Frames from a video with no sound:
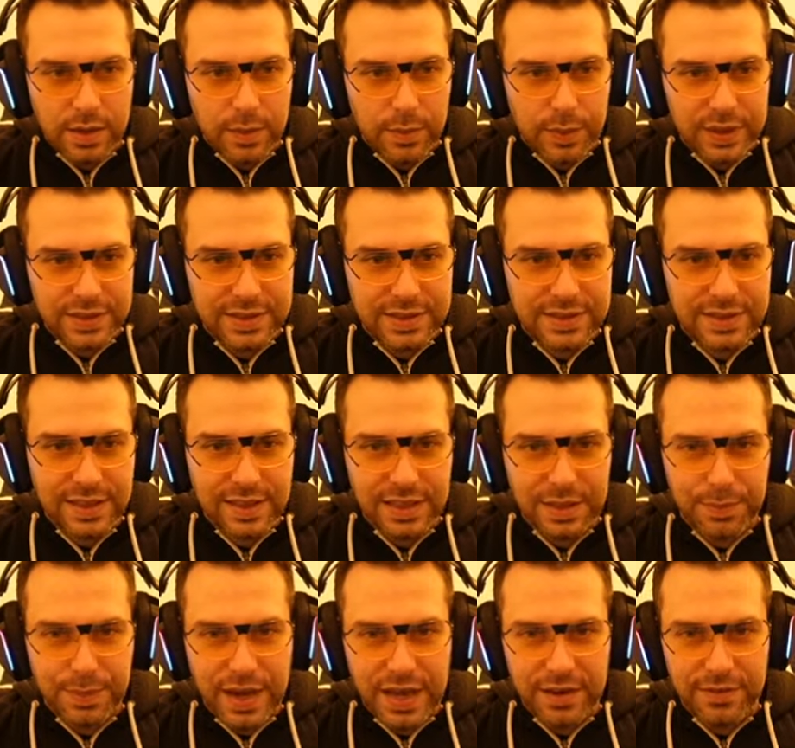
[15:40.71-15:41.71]
But still he
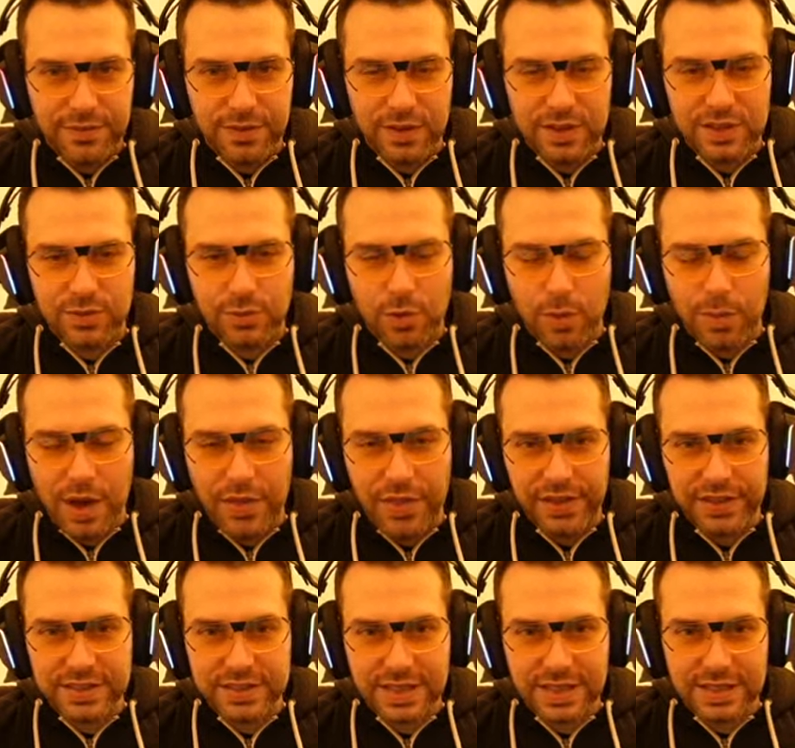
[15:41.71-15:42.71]
benefits from other
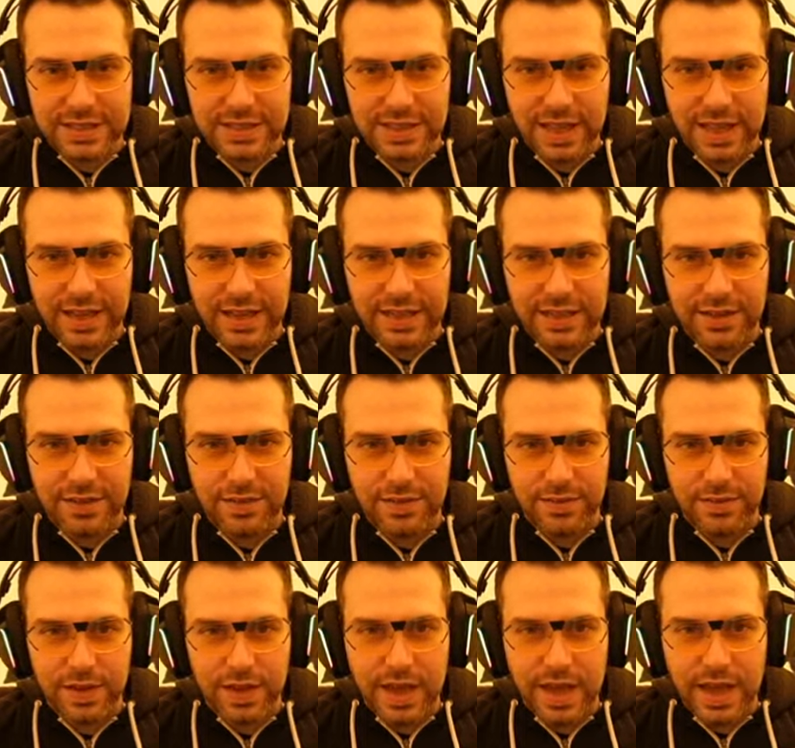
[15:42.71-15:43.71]
skills like
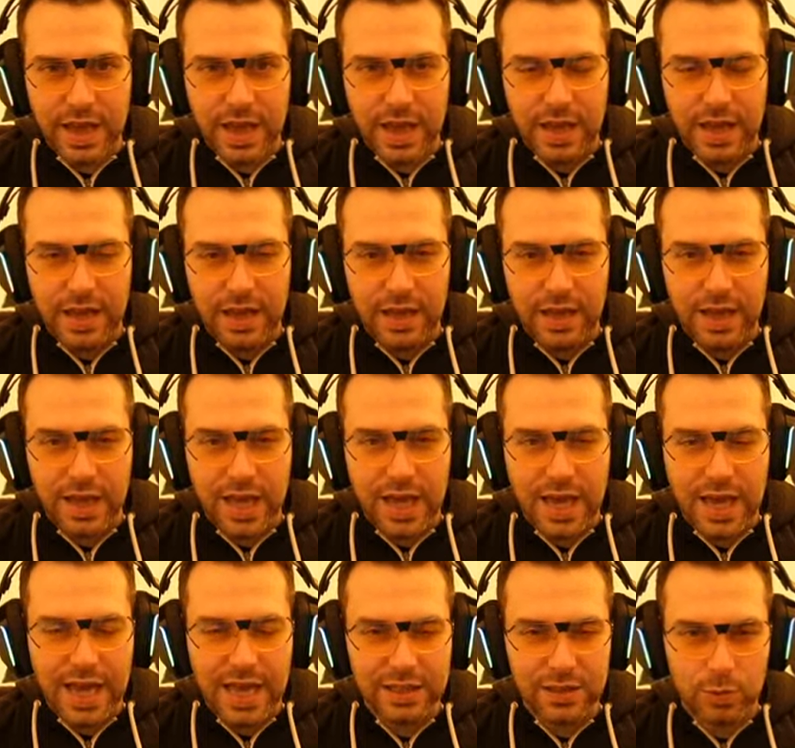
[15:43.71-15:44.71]

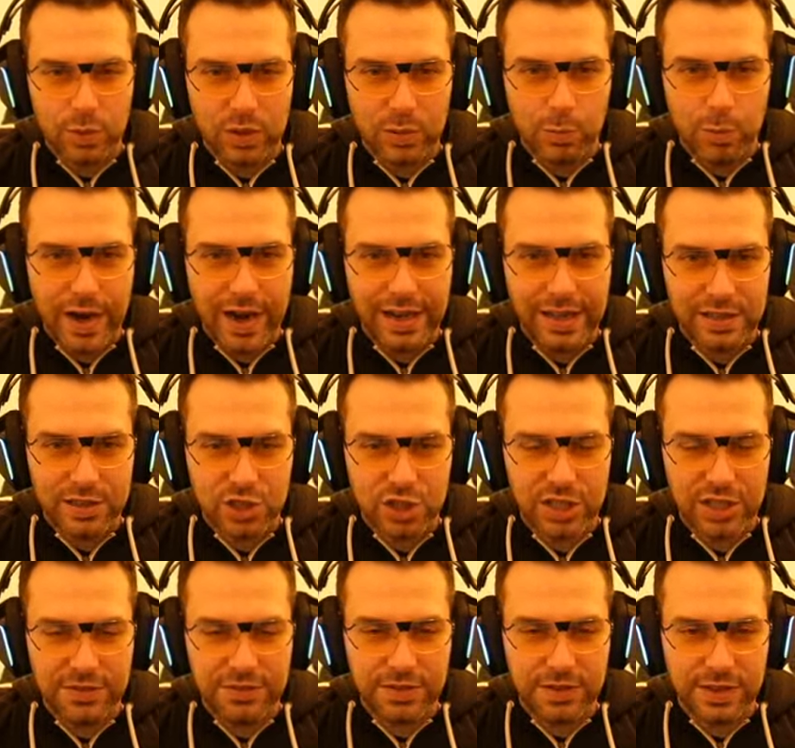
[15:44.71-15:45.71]
Anduin Whale
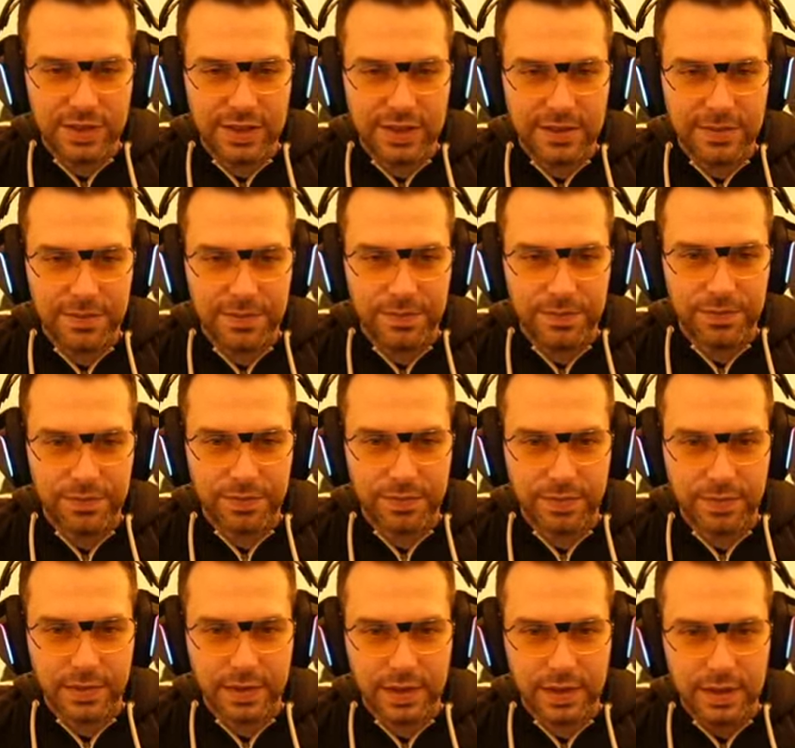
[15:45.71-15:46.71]
Chieftain.
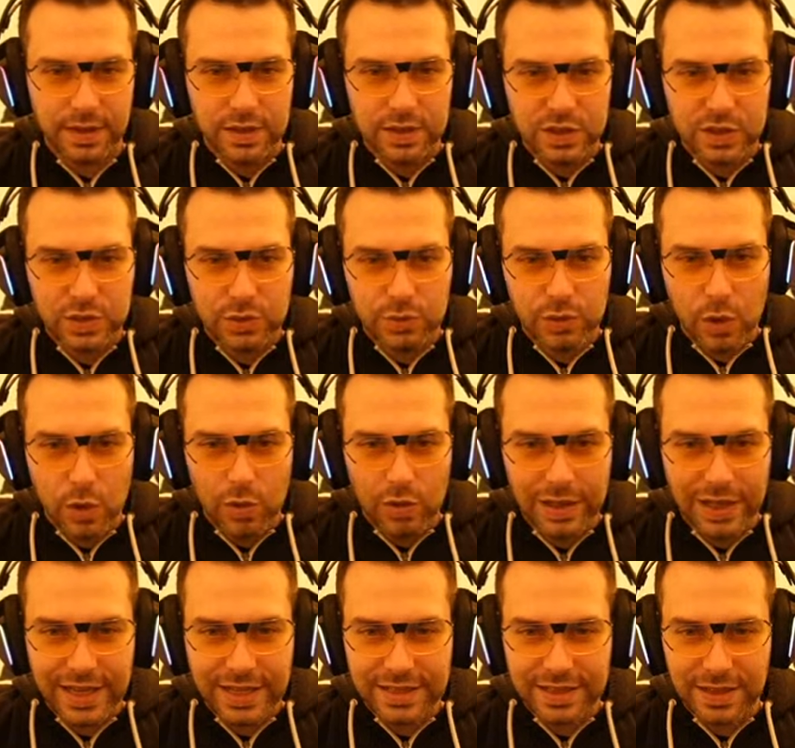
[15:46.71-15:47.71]
Sooner or
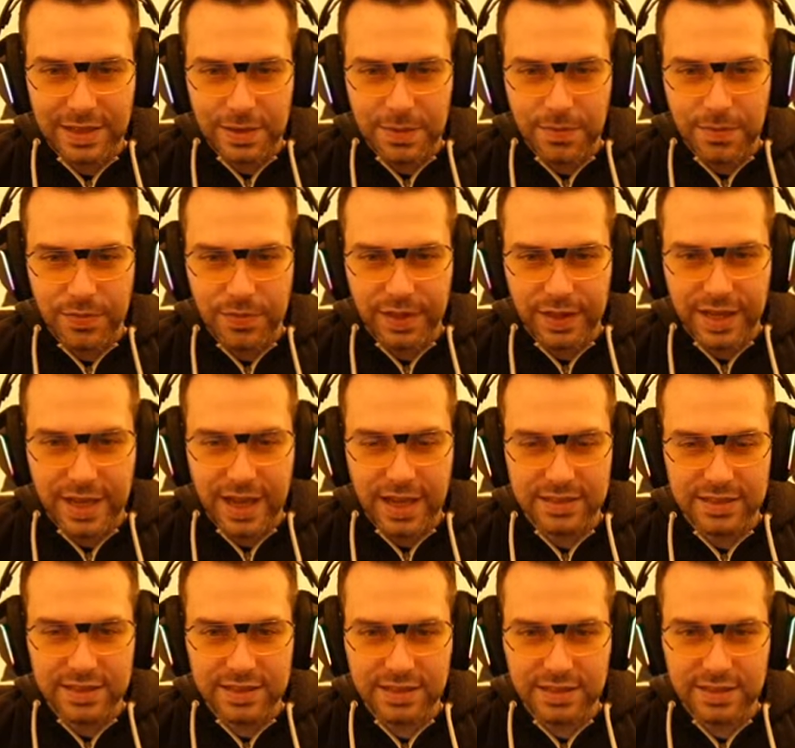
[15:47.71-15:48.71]
later the
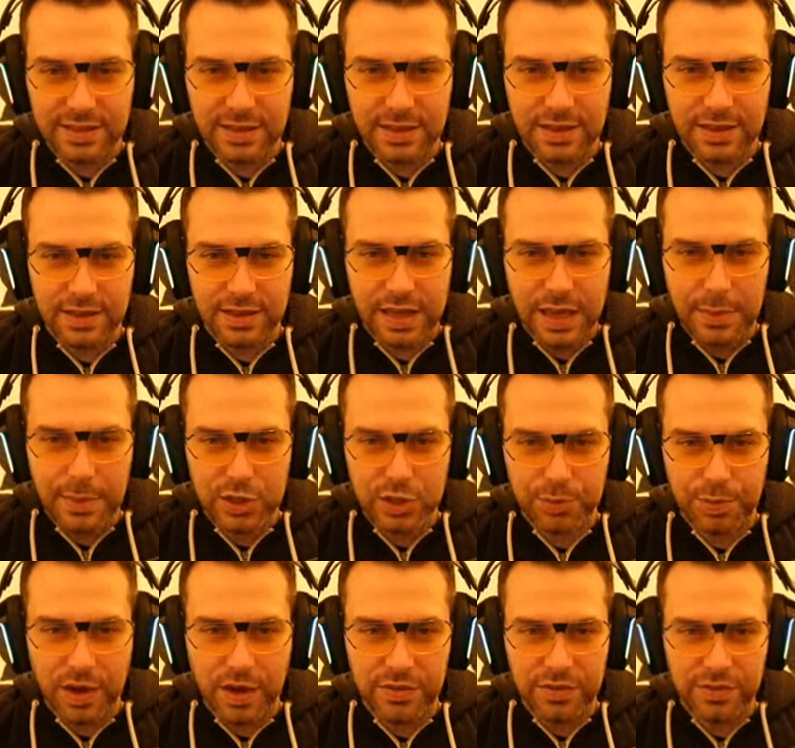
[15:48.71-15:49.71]
Cask's damage
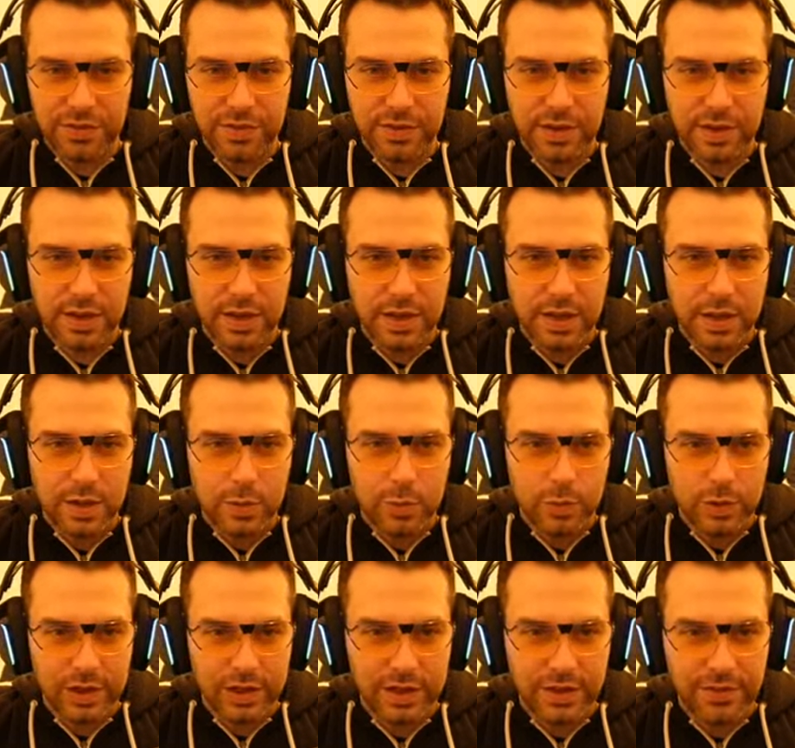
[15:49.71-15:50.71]
buff
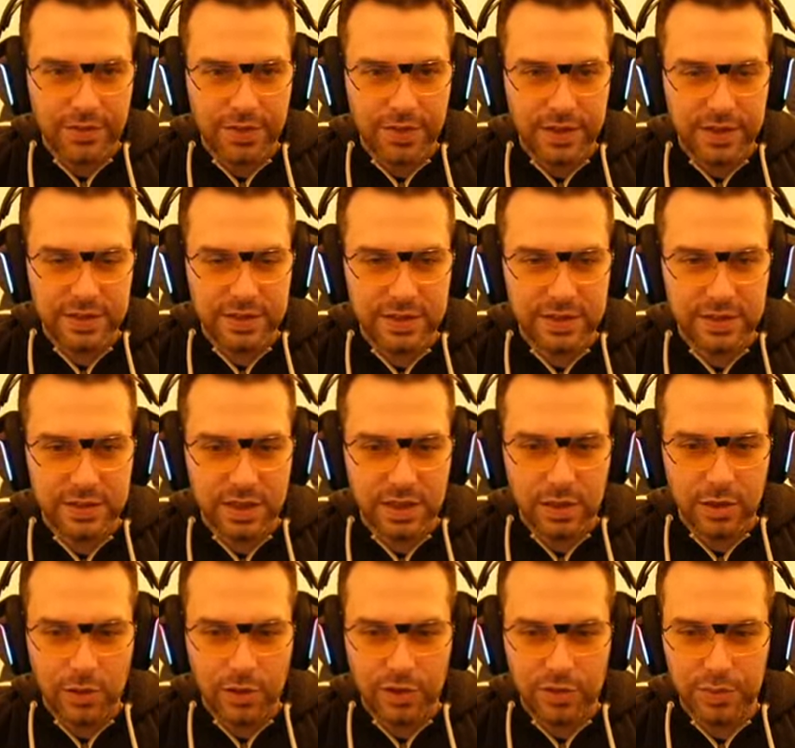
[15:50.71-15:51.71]
will give this a
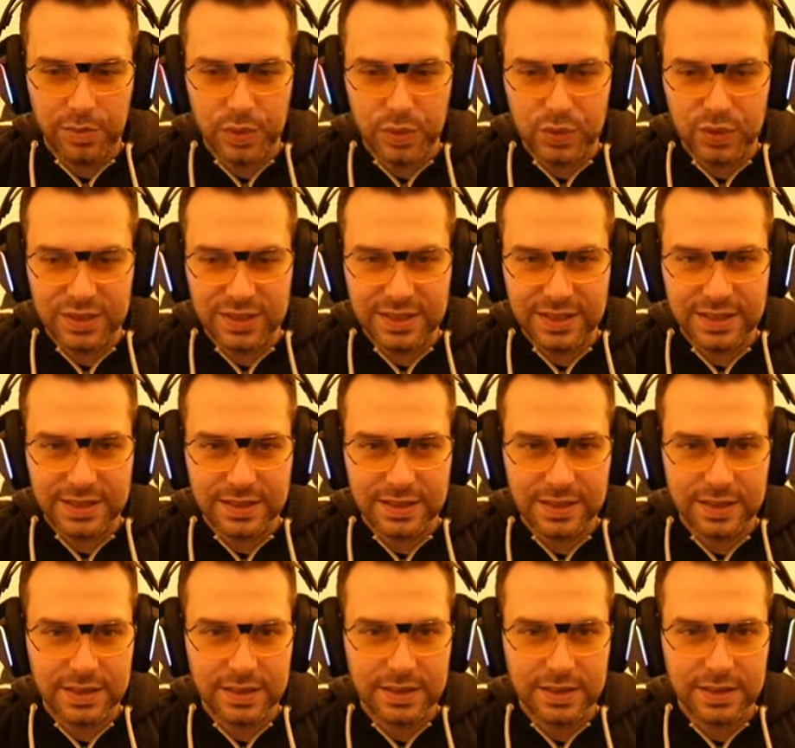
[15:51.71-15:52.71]
lot of boost.
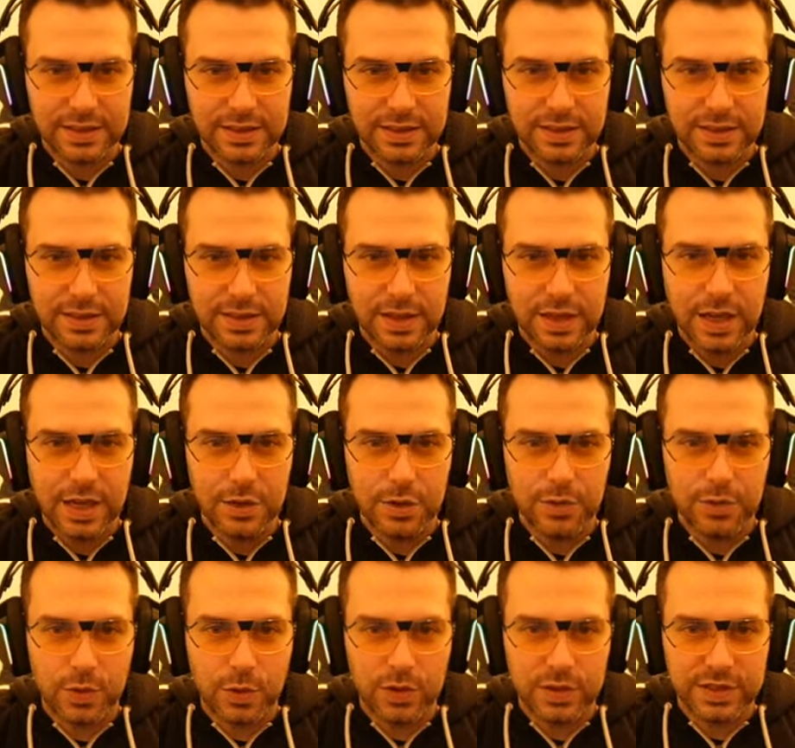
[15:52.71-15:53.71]
And
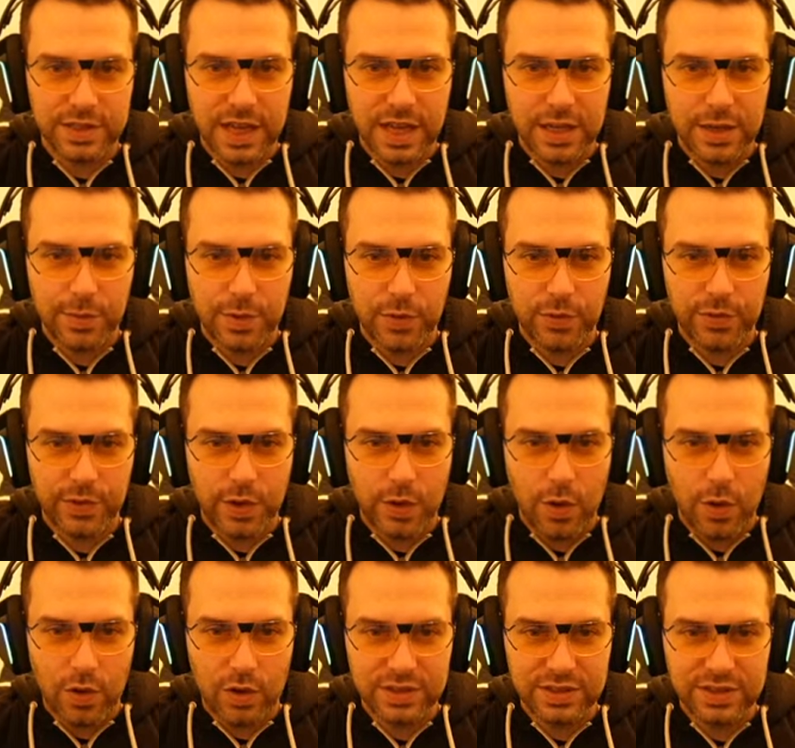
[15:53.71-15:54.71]
of course Enemy of the
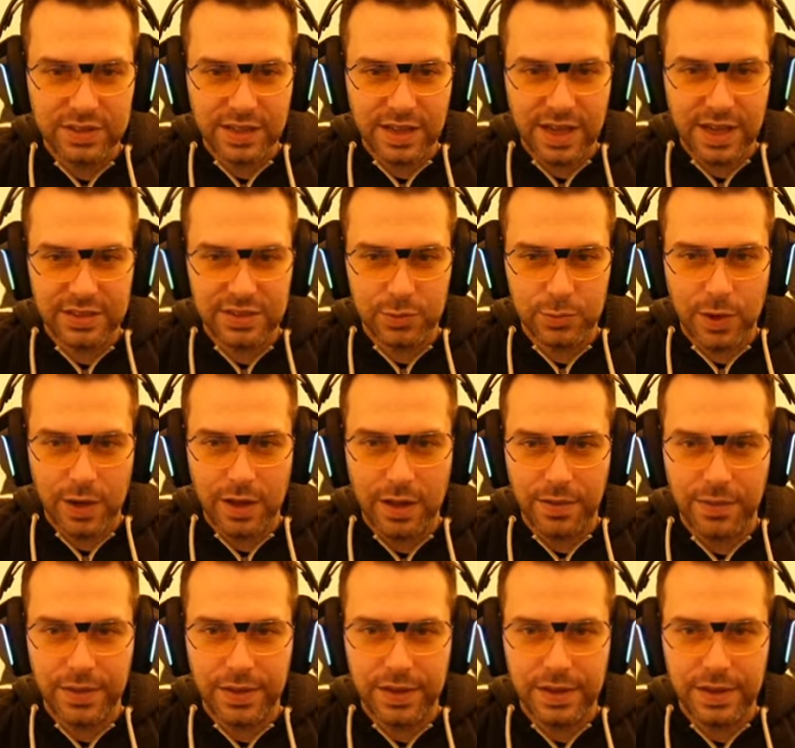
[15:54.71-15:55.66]
Orcs as well.